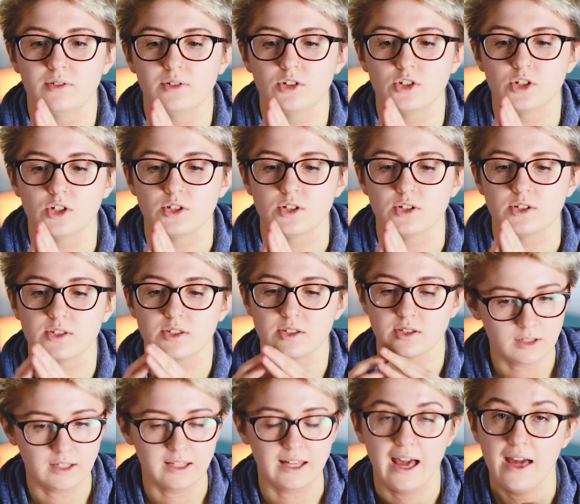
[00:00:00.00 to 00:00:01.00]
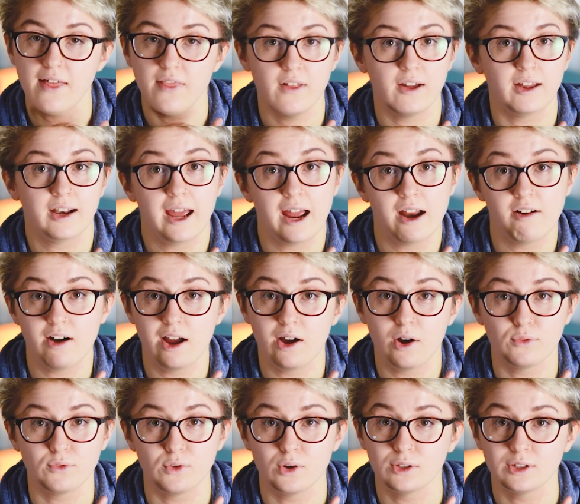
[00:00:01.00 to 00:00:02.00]
just get that air
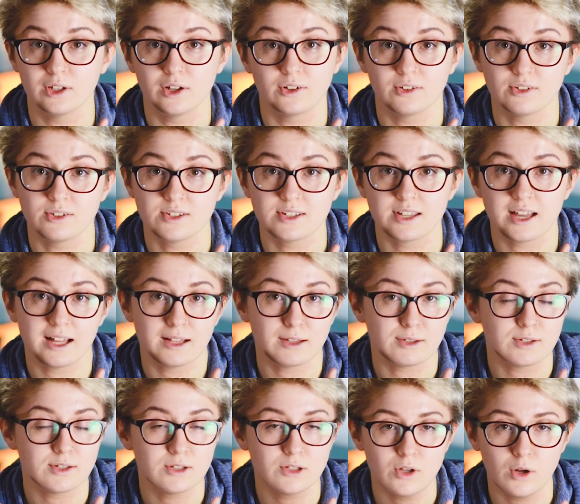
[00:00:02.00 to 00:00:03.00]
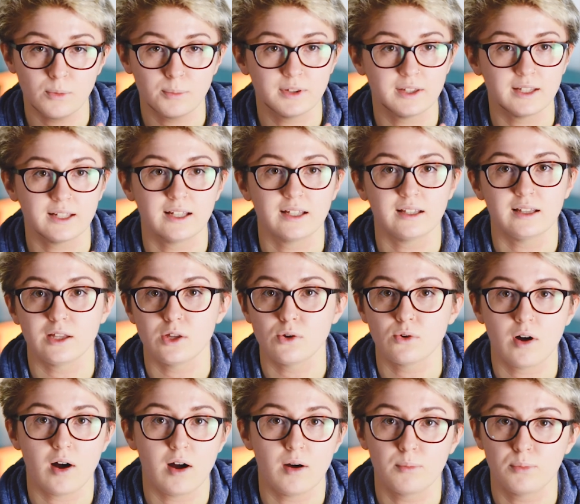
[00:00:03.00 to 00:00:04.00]
out of your lungs and stop thinking that you
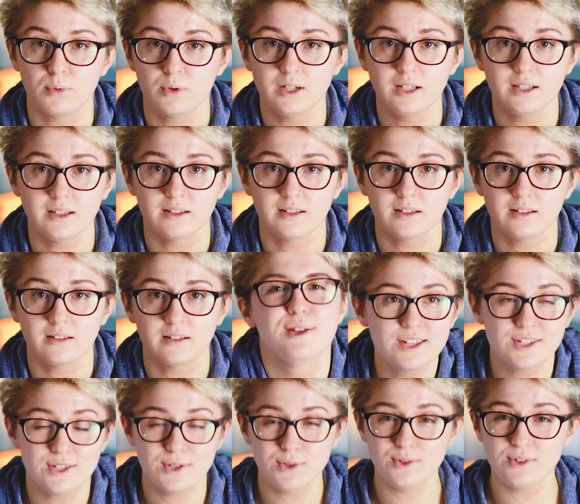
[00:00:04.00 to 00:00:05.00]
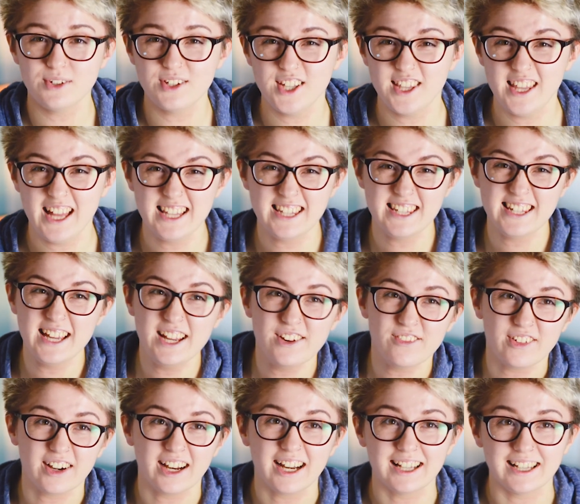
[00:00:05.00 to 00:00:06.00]
can't breathe. So that's it
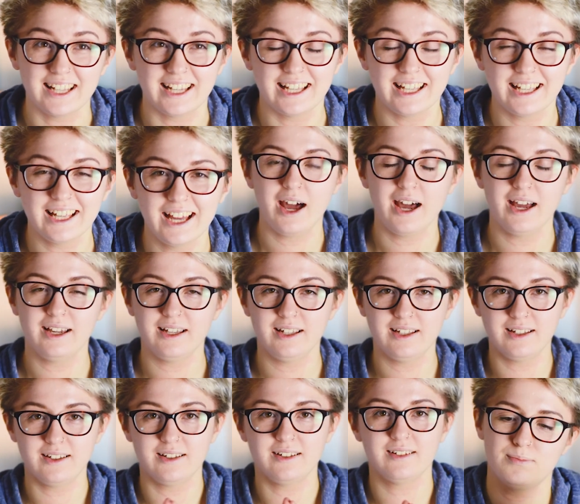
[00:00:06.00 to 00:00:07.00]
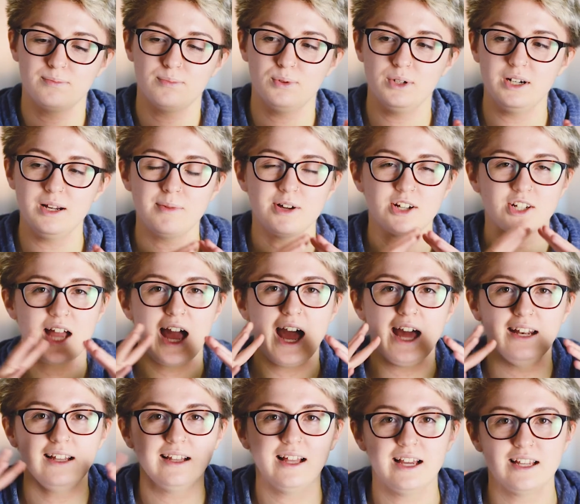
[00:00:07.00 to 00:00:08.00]
really. I pretty much
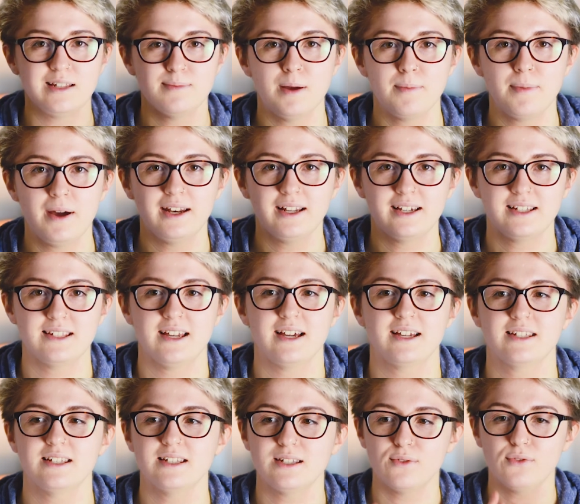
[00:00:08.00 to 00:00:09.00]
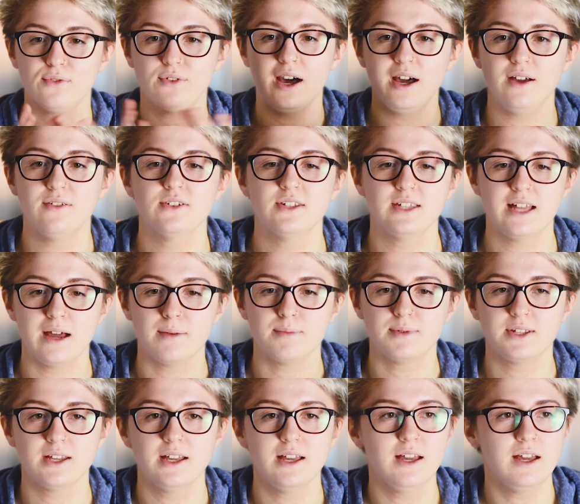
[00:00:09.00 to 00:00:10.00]
analysed my panic attacks into 5
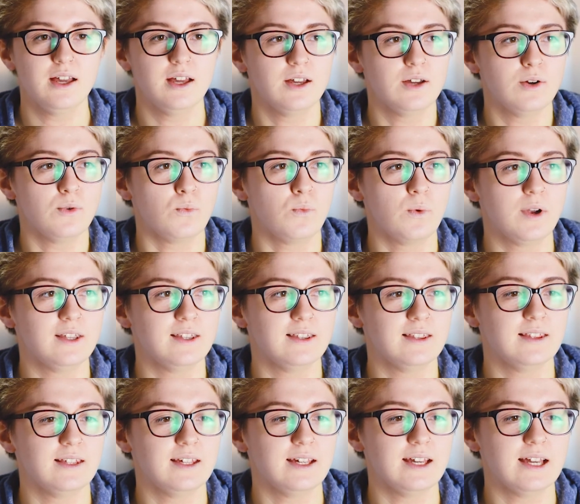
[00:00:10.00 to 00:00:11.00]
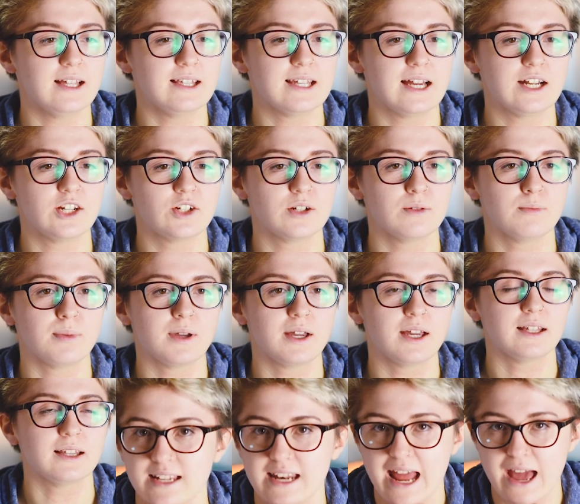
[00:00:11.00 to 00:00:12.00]
steps, with the intention
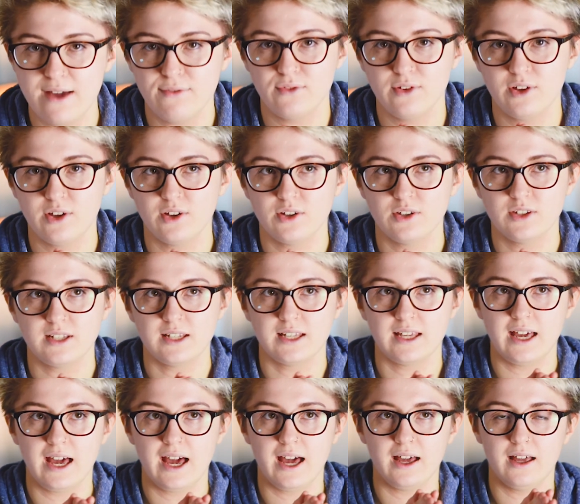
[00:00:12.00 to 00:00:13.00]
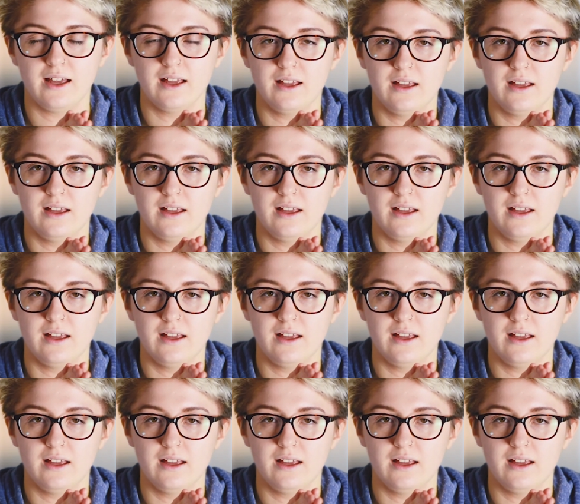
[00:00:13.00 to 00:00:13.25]
being never to get